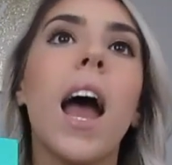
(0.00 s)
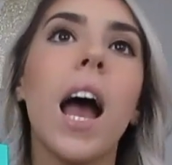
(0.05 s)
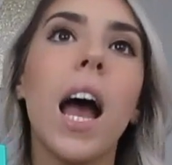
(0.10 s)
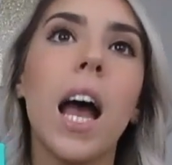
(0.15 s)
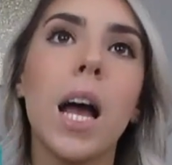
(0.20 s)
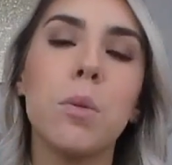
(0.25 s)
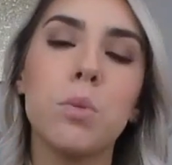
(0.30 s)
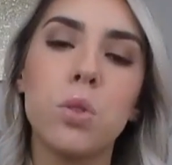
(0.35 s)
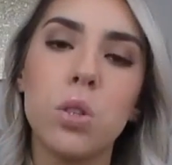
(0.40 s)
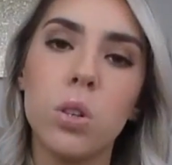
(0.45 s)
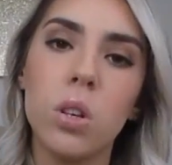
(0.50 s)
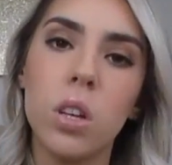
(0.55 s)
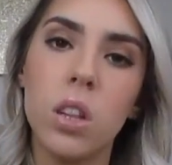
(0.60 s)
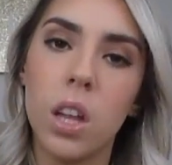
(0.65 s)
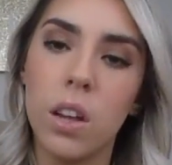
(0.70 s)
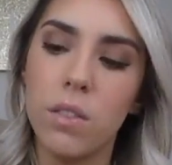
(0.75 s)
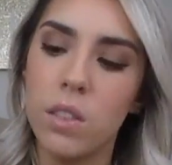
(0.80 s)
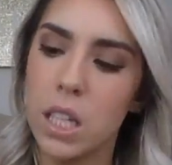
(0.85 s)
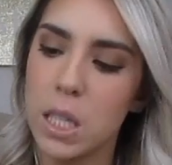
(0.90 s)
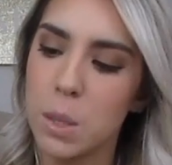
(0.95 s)
Absolutely
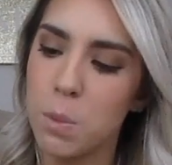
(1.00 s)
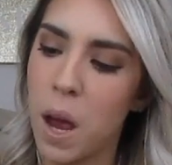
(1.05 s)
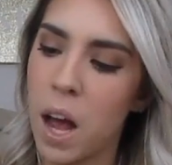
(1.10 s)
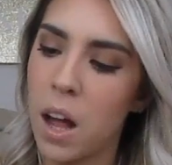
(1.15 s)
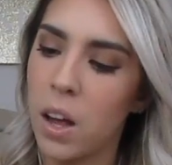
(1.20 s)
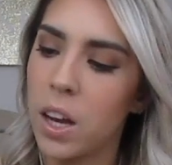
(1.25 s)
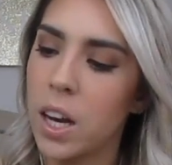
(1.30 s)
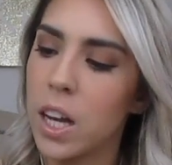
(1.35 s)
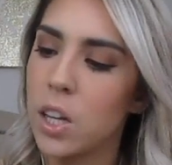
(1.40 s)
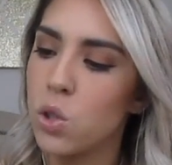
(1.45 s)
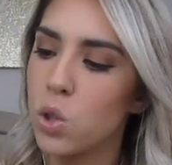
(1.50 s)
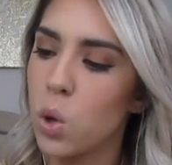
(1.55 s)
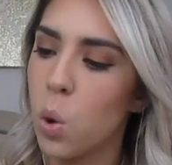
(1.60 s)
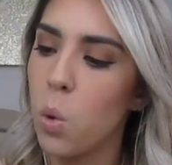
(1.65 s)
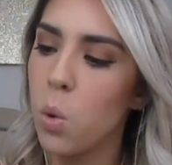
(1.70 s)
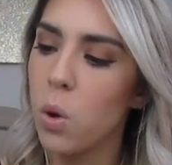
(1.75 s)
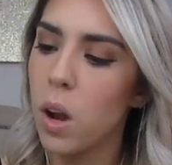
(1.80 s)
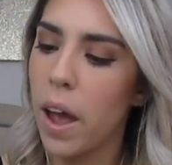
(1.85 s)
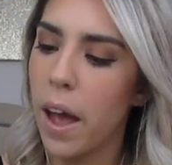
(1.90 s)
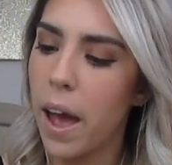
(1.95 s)
love this palette, and I
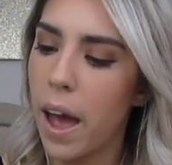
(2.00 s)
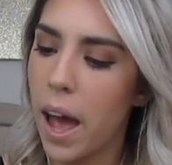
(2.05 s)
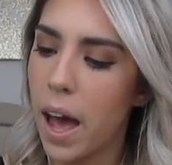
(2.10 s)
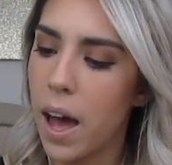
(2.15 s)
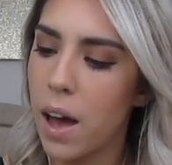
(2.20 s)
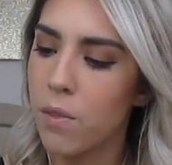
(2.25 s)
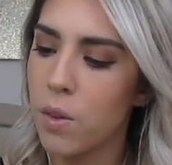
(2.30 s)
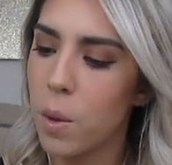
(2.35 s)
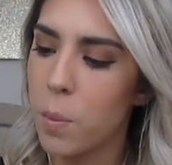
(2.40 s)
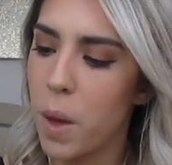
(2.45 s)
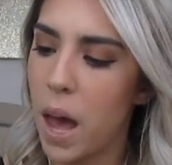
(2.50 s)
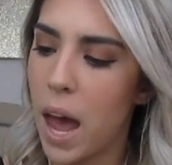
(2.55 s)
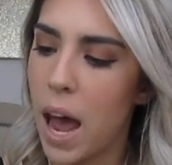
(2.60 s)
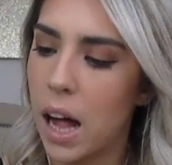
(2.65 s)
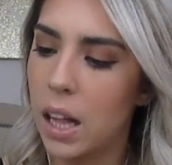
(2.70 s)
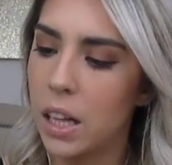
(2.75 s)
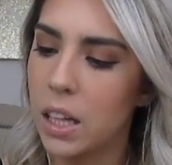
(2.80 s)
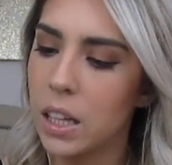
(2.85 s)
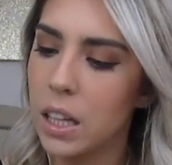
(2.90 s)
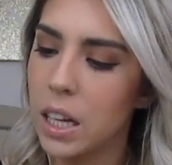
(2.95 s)
don't have a
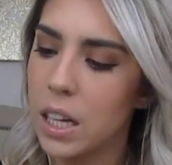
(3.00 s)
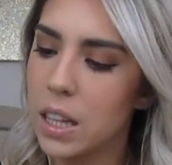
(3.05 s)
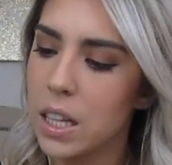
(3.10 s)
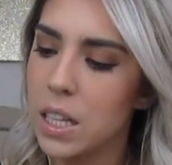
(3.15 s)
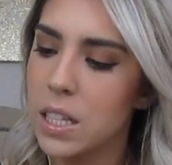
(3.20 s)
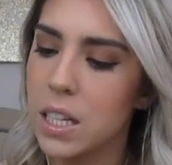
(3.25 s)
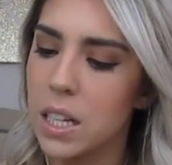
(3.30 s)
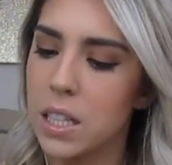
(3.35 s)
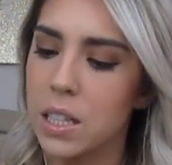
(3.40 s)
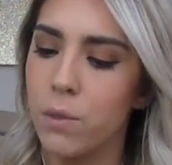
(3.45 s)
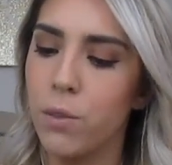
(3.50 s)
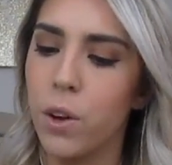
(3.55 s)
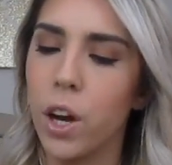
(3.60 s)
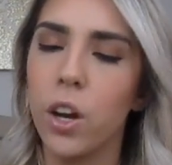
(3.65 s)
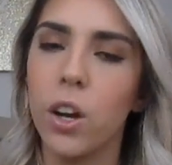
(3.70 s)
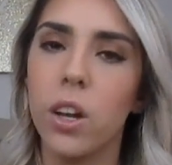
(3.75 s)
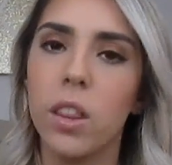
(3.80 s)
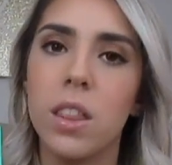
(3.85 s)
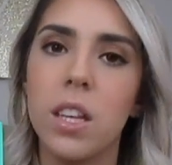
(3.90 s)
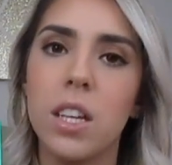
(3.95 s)
palette like this that's
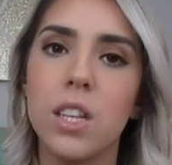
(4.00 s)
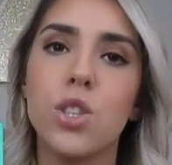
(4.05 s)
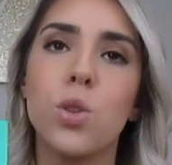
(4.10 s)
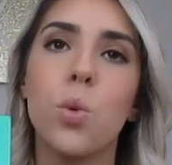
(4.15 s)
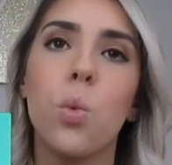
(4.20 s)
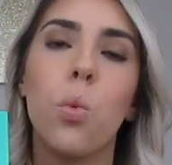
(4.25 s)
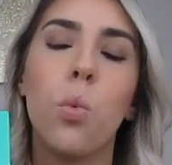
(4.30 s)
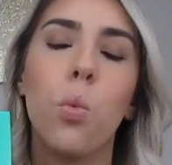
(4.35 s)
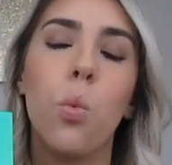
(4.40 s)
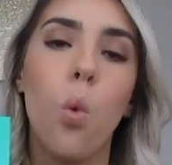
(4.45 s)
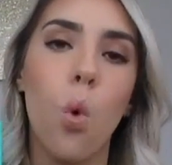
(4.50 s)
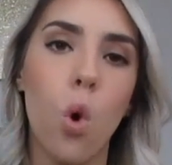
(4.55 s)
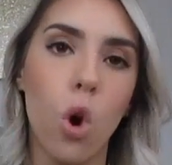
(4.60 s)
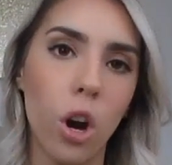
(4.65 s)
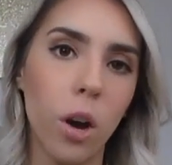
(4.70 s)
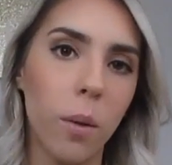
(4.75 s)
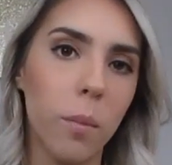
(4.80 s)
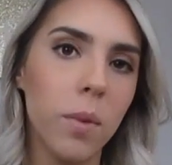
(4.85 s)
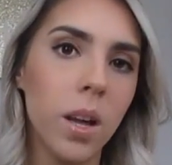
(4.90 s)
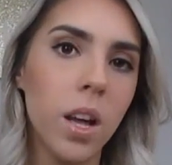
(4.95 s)
this
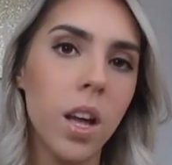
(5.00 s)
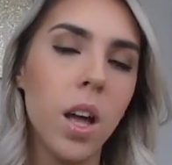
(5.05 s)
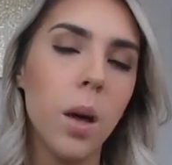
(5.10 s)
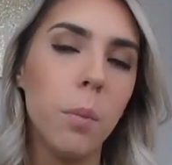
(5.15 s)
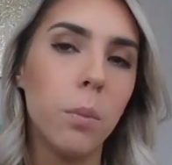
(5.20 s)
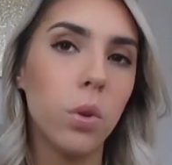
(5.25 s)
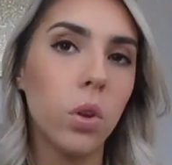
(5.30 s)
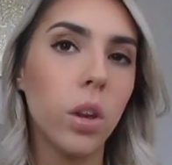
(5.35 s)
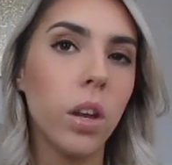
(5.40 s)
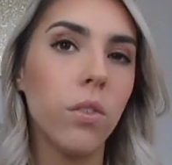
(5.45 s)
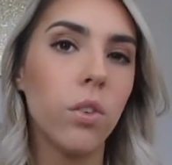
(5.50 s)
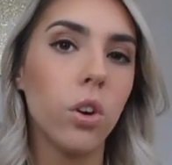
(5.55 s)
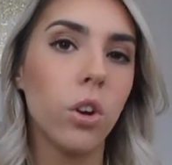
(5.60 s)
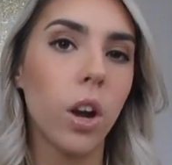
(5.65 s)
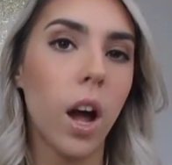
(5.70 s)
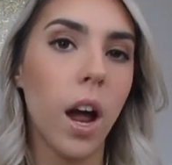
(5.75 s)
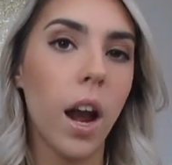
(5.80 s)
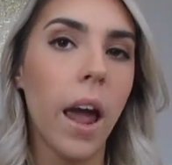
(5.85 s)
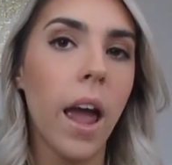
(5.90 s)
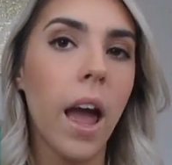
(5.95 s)
warm, believe it or
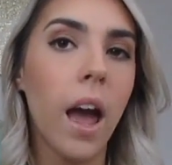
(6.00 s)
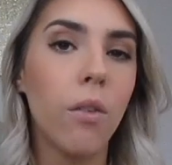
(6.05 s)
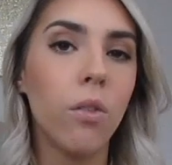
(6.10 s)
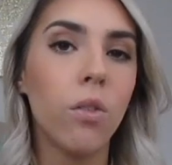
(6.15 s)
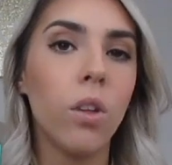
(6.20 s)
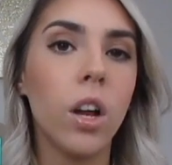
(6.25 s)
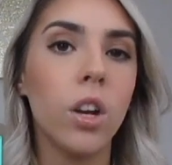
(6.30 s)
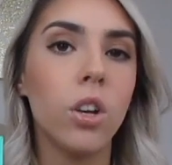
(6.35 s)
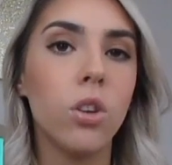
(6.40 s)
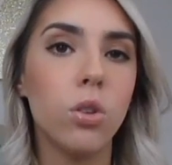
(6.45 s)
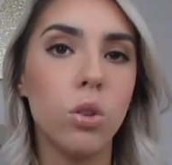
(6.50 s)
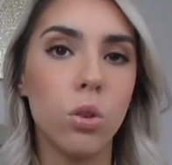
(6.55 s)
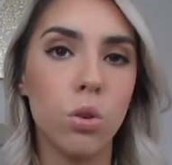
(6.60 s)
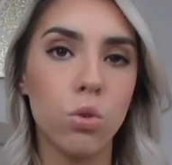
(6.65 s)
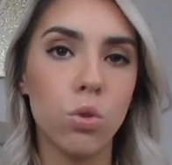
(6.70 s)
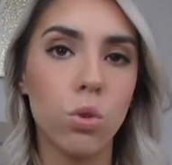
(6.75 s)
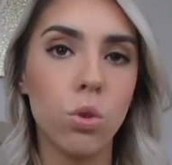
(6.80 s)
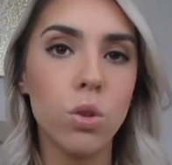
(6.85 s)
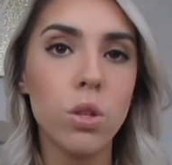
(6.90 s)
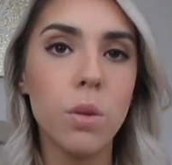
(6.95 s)
not. I have a lot of
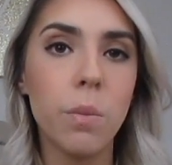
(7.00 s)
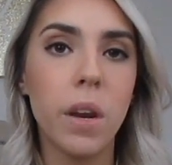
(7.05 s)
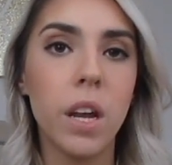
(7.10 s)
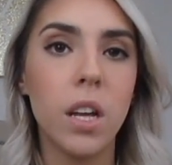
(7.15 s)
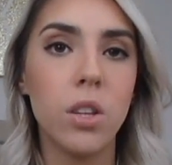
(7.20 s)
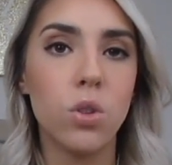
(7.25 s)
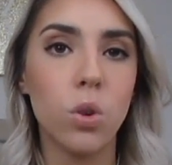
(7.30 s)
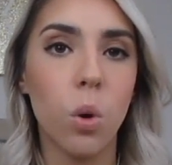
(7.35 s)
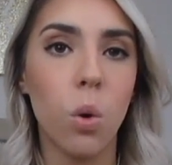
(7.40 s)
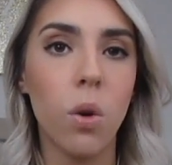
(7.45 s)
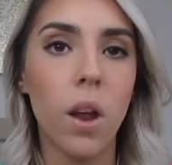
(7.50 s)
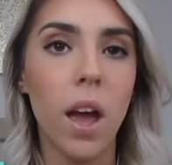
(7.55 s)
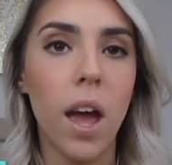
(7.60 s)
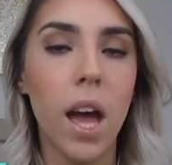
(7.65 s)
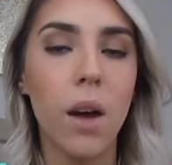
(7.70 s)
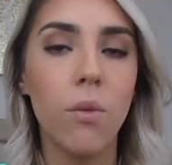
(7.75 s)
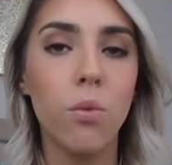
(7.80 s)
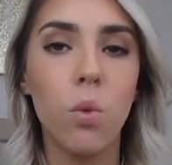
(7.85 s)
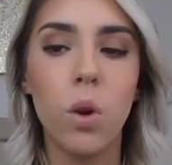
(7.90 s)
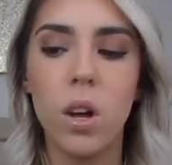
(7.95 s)
neutrals, but I don't
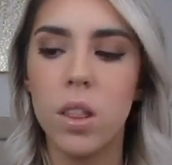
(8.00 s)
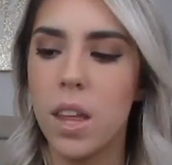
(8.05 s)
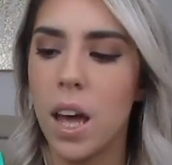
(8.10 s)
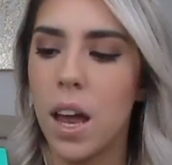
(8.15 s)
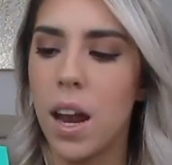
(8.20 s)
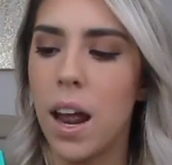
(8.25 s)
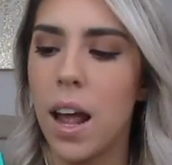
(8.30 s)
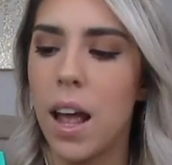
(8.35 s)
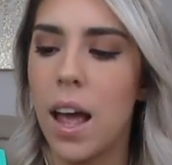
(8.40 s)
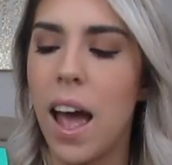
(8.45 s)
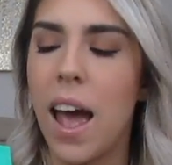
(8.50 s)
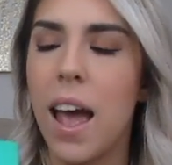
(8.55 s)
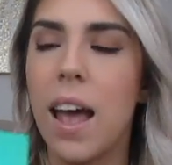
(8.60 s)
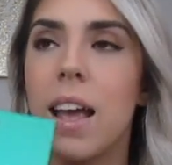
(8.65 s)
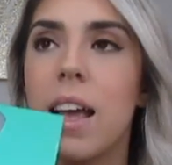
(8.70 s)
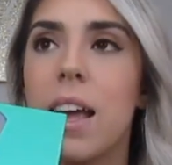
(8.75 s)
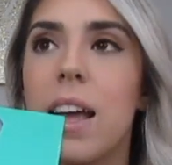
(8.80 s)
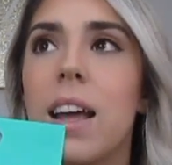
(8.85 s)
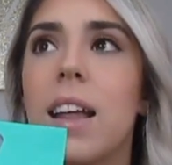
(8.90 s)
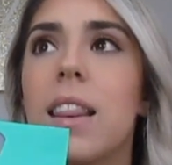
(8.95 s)
have one that
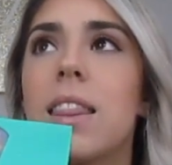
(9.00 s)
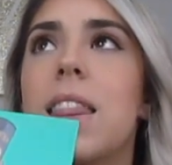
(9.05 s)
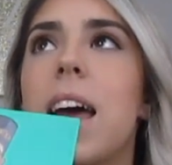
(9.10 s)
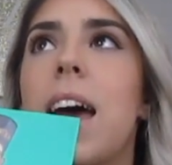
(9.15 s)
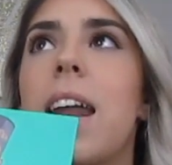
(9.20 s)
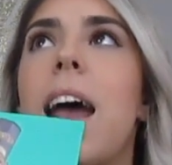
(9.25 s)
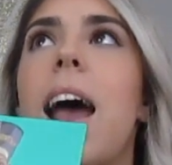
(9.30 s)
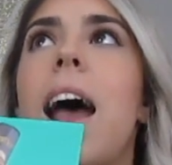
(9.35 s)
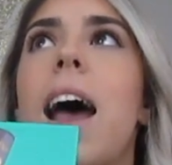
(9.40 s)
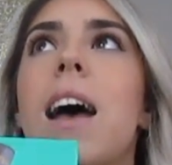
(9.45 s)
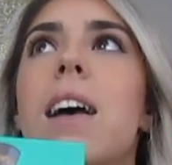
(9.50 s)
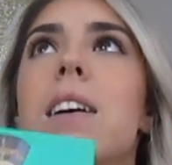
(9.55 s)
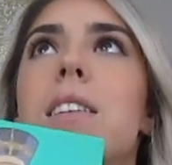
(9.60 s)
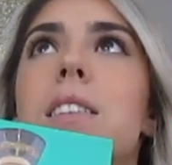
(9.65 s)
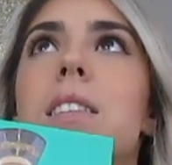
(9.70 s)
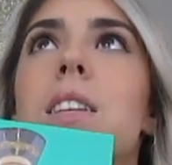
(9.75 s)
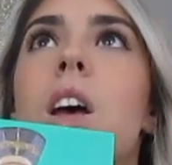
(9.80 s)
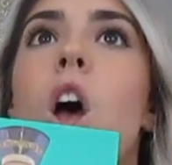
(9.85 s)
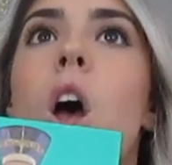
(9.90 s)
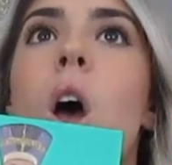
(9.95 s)
has